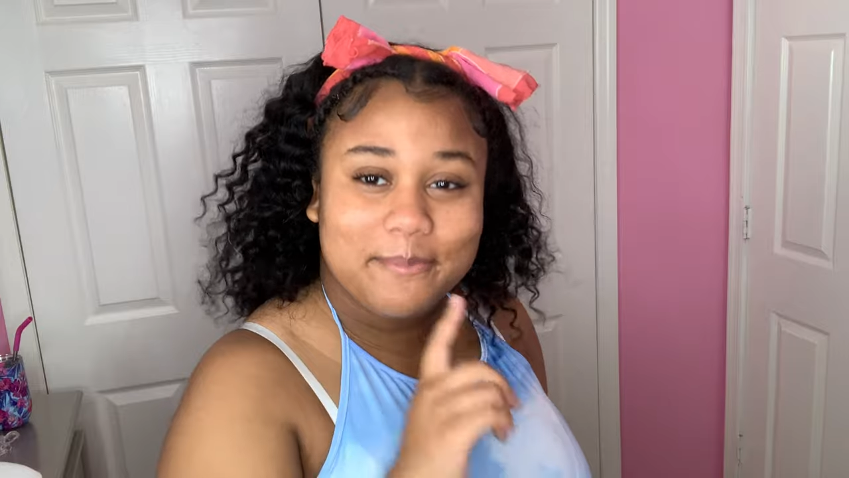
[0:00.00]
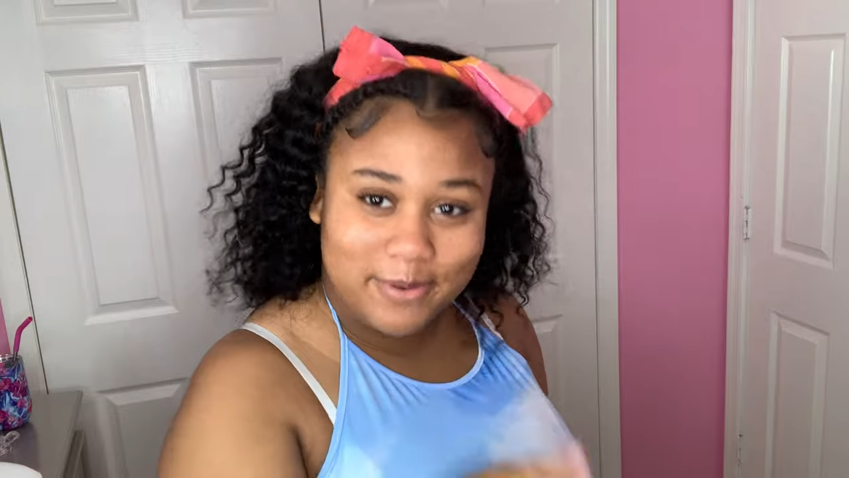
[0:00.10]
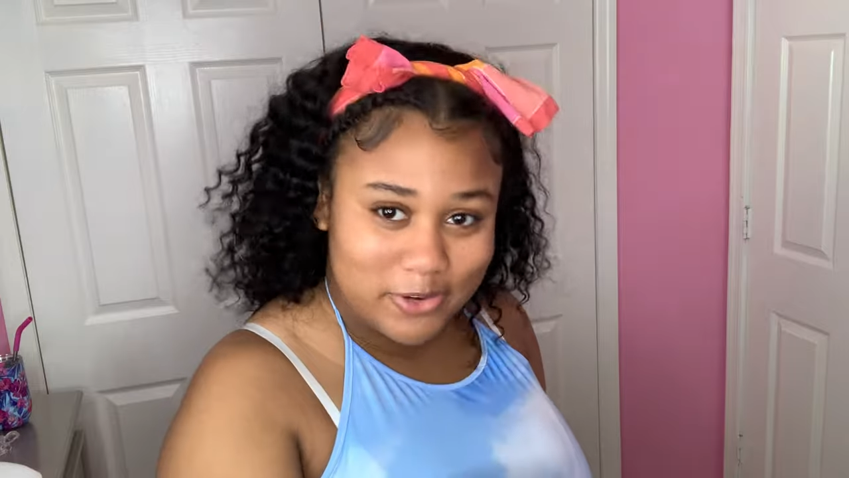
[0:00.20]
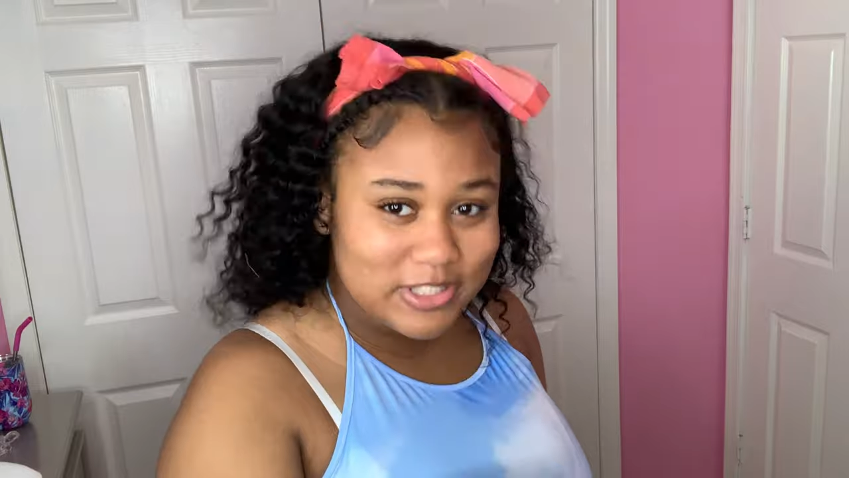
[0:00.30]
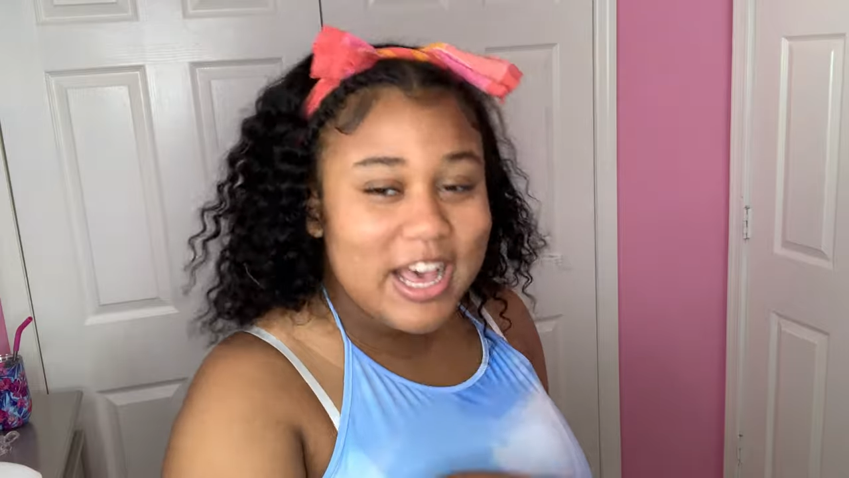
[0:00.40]

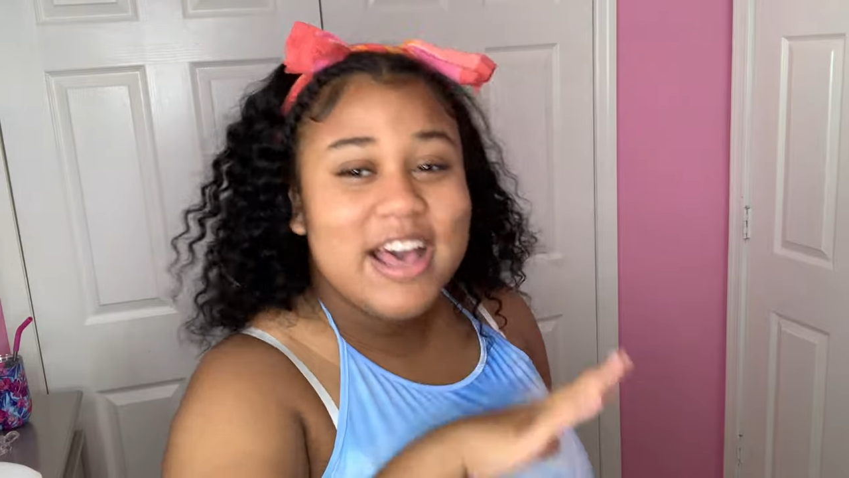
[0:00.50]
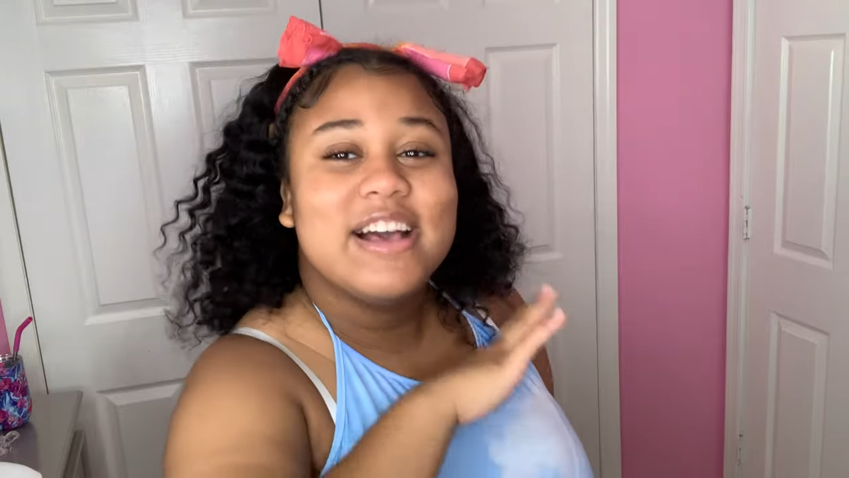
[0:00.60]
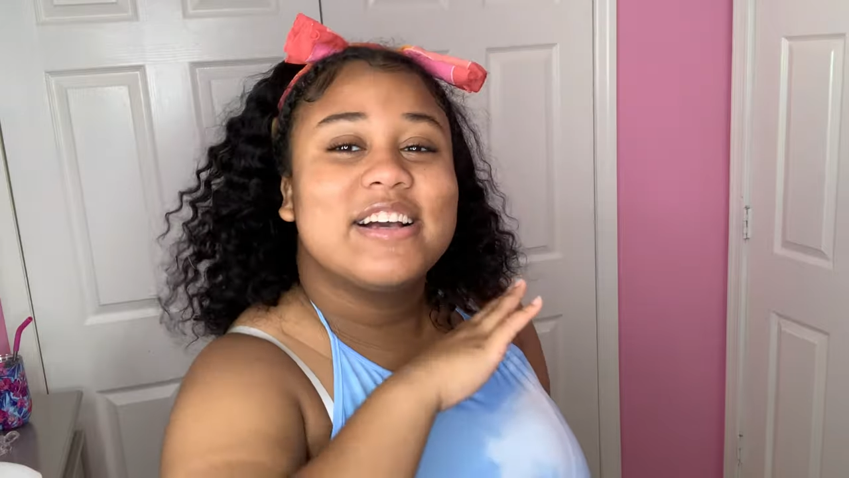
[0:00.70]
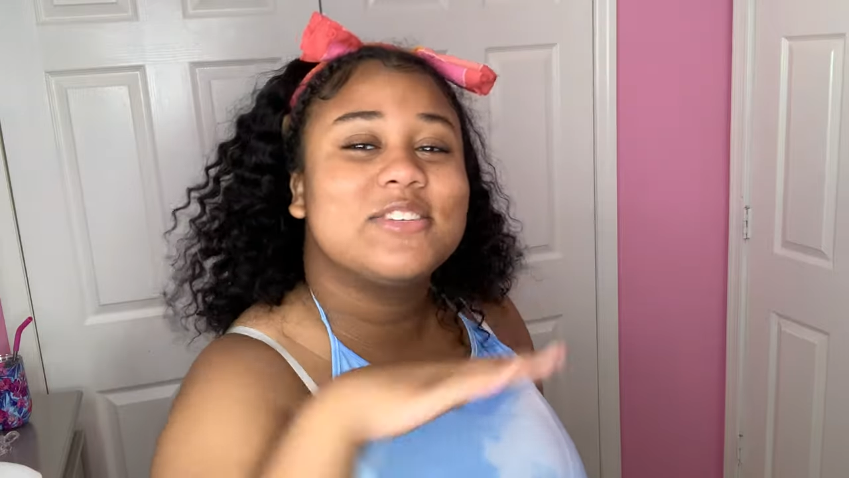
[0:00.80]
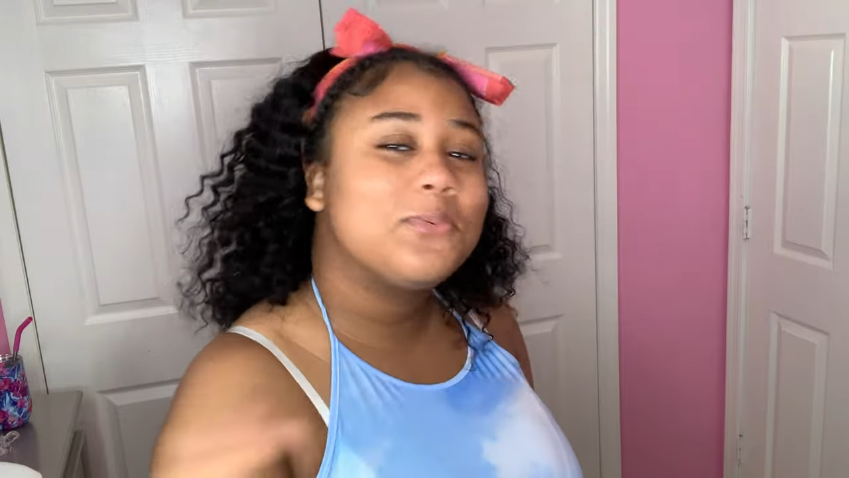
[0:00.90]
post,
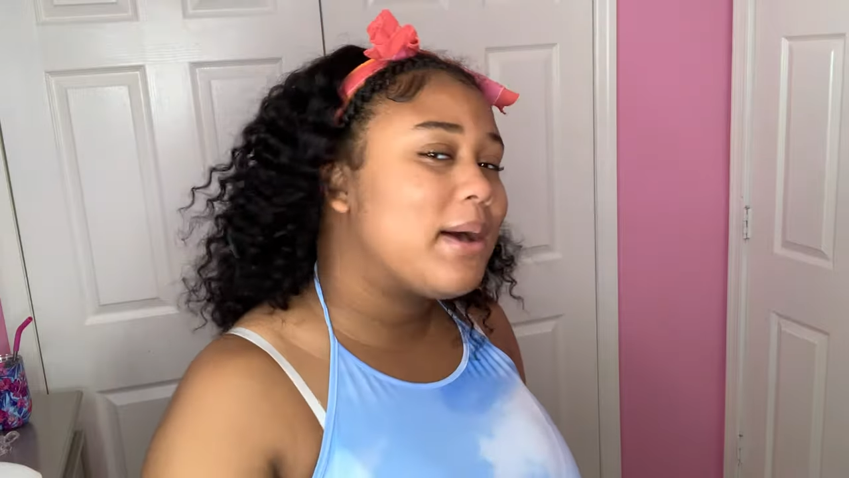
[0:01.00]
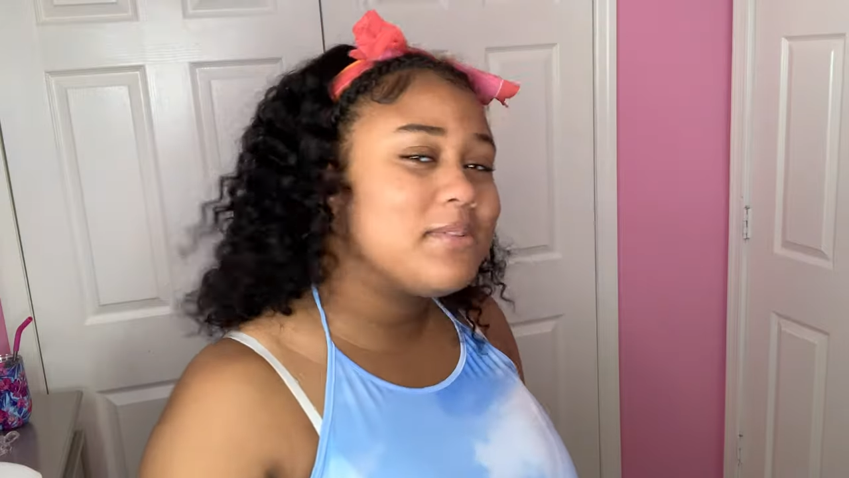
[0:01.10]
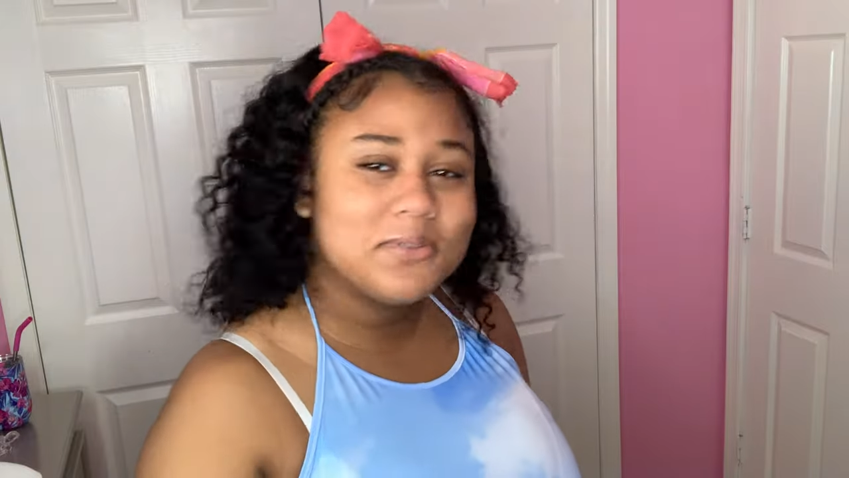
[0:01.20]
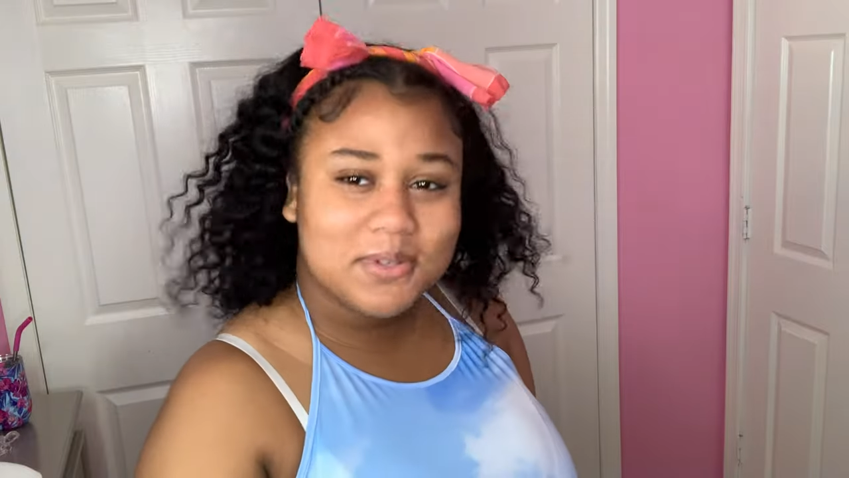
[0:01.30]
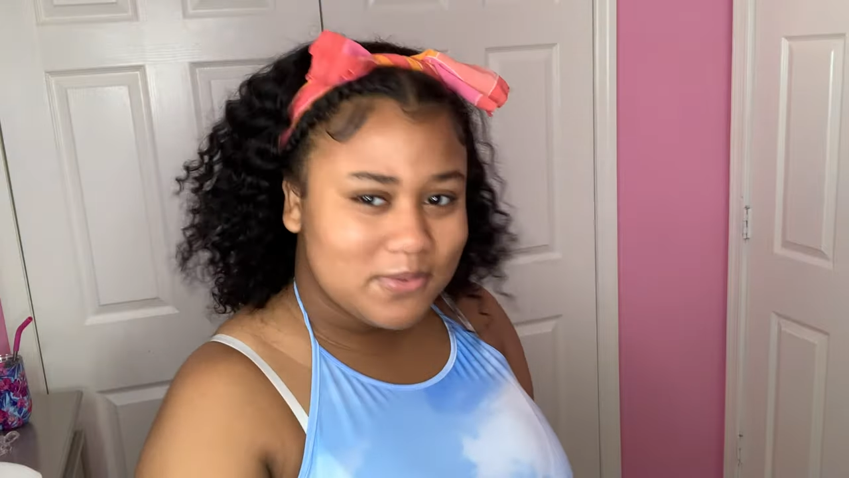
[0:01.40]
because why
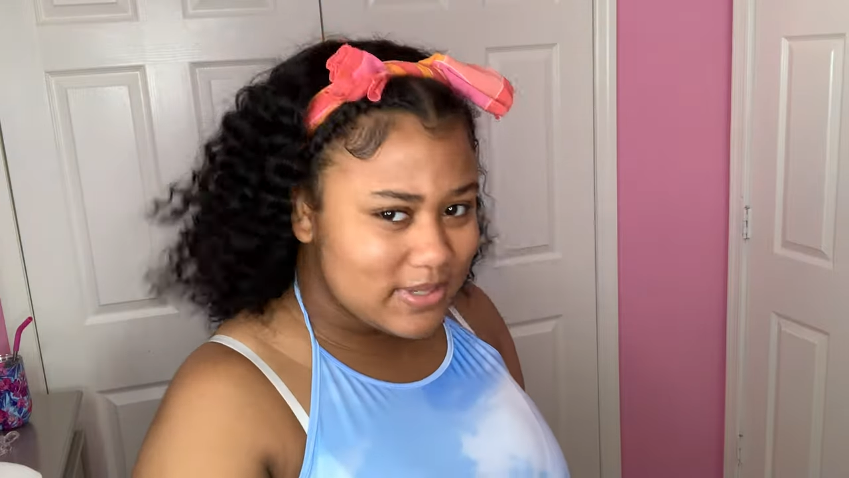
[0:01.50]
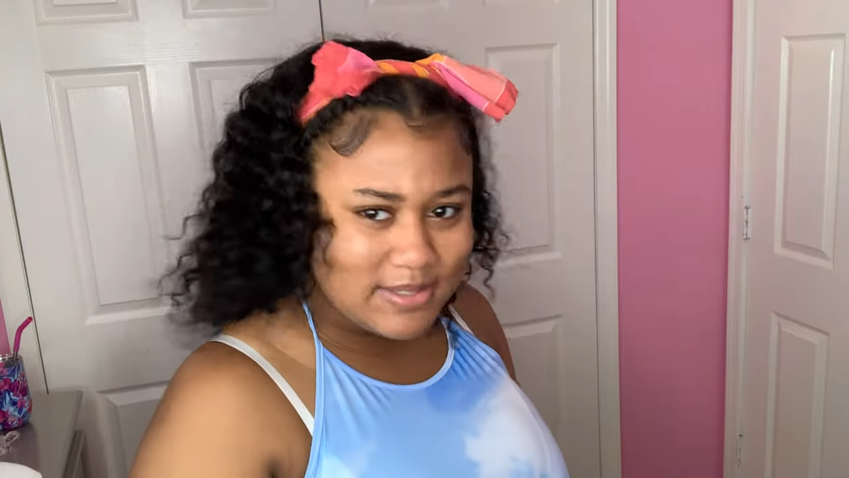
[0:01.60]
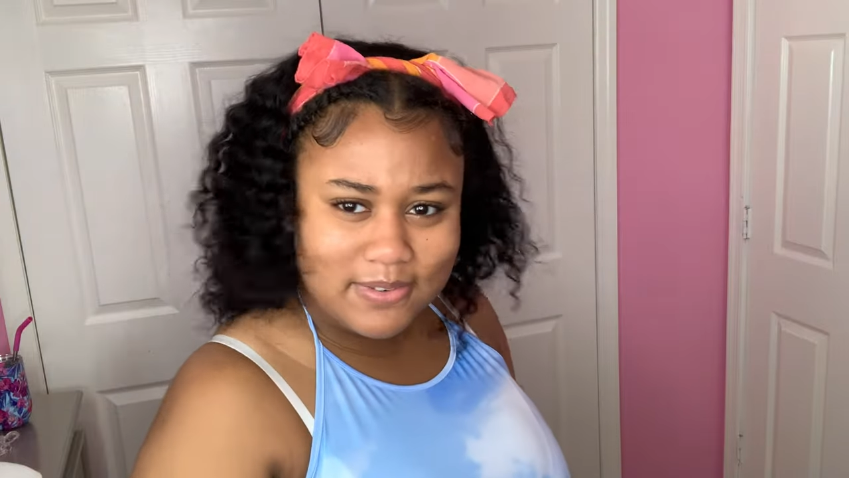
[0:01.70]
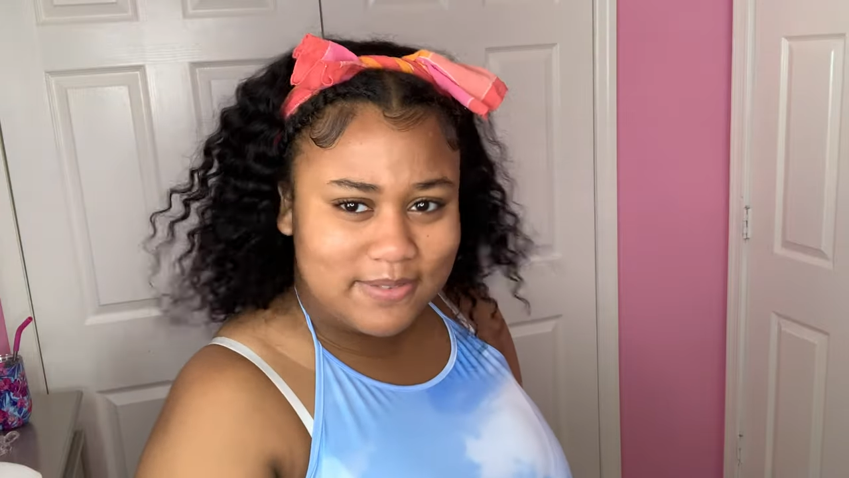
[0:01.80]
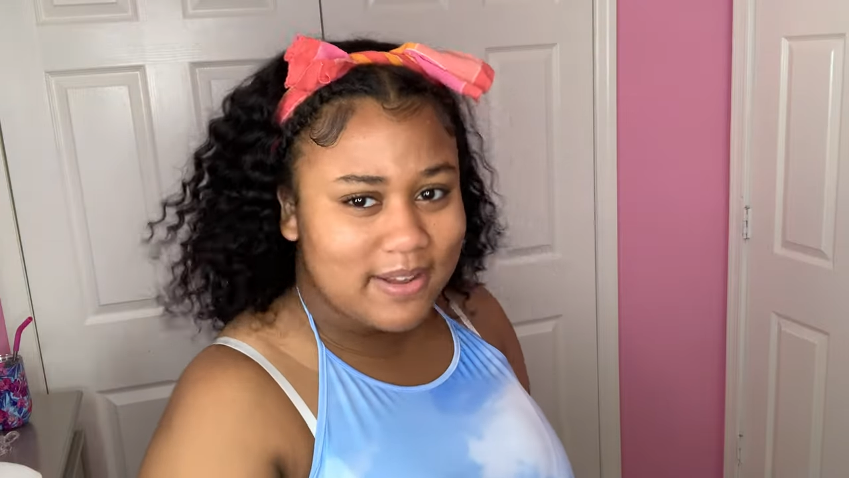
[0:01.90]
would you want to
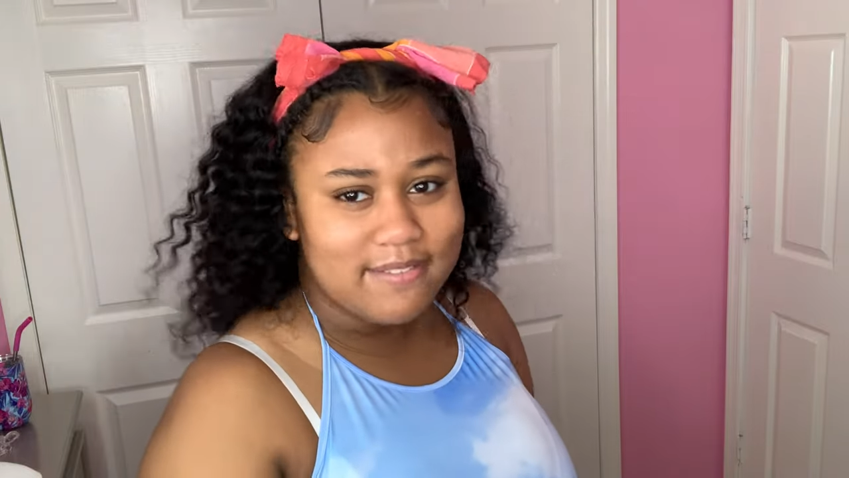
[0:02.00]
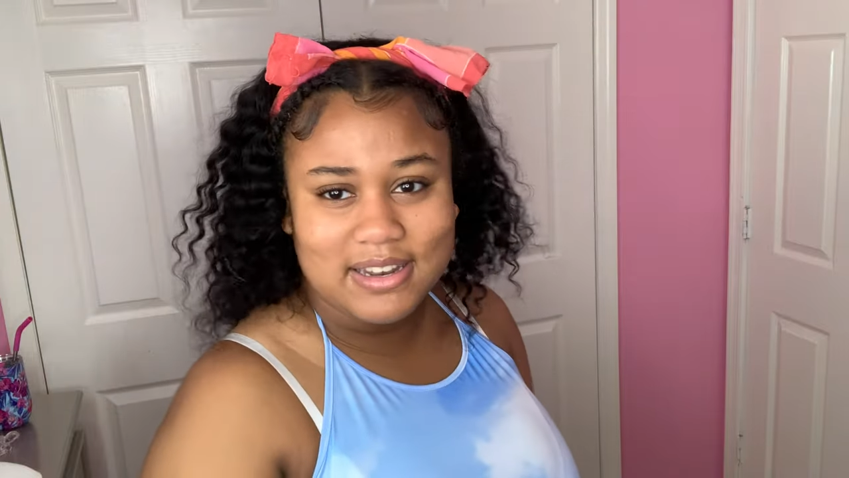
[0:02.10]
miss one of my